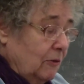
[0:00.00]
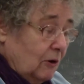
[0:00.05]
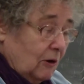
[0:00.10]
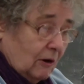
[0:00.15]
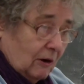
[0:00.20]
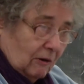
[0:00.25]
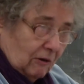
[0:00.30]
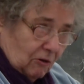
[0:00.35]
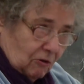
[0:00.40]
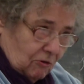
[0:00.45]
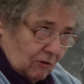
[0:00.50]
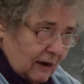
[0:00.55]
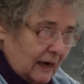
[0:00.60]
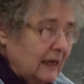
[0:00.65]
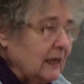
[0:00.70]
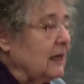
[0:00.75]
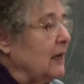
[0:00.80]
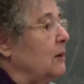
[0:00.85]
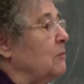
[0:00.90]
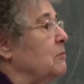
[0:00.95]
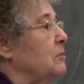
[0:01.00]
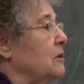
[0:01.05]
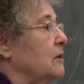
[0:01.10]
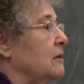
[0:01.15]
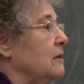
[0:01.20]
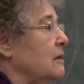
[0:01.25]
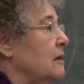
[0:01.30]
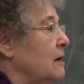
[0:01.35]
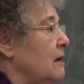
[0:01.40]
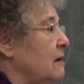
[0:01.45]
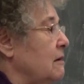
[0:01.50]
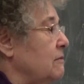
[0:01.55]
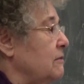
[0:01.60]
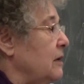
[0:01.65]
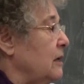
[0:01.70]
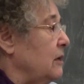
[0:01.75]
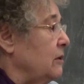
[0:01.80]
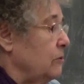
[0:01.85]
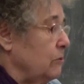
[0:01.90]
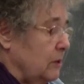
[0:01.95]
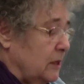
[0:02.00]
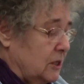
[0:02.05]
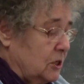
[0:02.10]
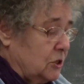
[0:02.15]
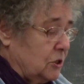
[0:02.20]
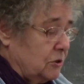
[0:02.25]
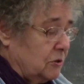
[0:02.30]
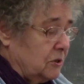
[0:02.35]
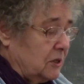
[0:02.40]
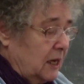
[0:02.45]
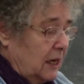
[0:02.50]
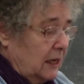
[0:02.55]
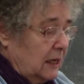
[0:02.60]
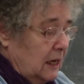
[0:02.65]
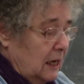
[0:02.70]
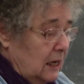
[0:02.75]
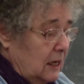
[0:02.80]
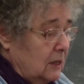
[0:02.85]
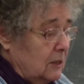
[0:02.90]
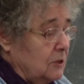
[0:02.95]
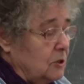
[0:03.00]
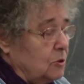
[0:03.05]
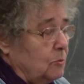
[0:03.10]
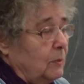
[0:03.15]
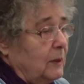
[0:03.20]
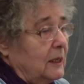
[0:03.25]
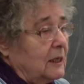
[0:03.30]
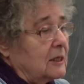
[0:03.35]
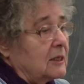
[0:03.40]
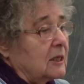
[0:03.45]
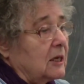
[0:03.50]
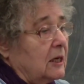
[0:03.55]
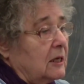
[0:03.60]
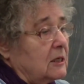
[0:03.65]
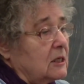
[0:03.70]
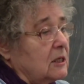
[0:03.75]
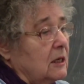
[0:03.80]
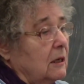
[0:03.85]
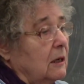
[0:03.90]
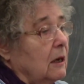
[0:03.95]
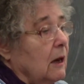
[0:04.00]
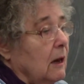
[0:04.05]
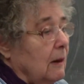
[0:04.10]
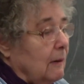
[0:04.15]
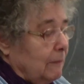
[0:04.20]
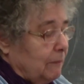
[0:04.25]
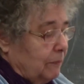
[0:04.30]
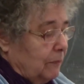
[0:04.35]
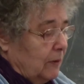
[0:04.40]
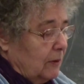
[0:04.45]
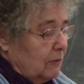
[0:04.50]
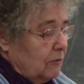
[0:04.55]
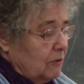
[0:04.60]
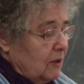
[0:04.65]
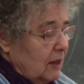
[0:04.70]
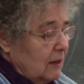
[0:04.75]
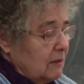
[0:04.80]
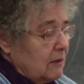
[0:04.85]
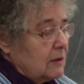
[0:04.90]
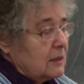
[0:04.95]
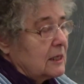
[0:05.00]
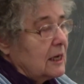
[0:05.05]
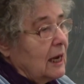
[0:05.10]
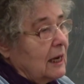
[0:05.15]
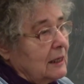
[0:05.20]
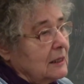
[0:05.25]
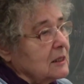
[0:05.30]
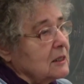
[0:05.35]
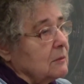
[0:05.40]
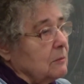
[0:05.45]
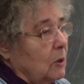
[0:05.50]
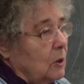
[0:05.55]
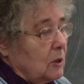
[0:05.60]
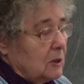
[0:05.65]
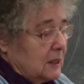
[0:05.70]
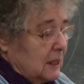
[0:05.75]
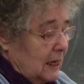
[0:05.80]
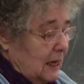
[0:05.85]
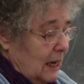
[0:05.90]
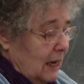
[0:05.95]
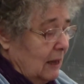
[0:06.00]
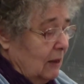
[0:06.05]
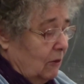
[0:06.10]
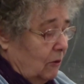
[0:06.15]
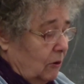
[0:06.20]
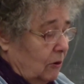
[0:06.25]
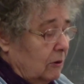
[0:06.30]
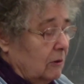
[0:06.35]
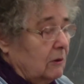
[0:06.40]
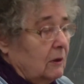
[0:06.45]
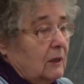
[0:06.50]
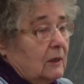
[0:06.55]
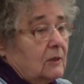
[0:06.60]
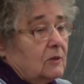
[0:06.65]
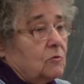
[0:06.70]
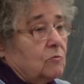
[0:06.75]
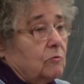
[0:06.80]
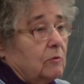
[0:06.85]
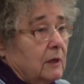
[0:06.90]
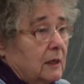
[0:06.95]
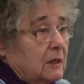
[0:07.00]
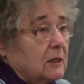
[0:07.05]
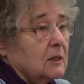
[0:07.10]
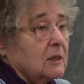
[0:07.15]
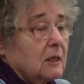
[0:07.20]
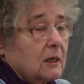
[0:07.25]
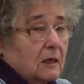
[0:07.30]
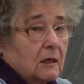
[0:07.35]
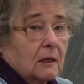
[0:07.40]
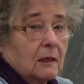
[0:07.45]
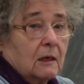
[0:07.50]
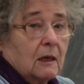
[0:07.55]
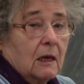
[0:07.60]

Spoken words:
There are a great number of other issues that need to be discussed, and the thing that ties them all together is risk.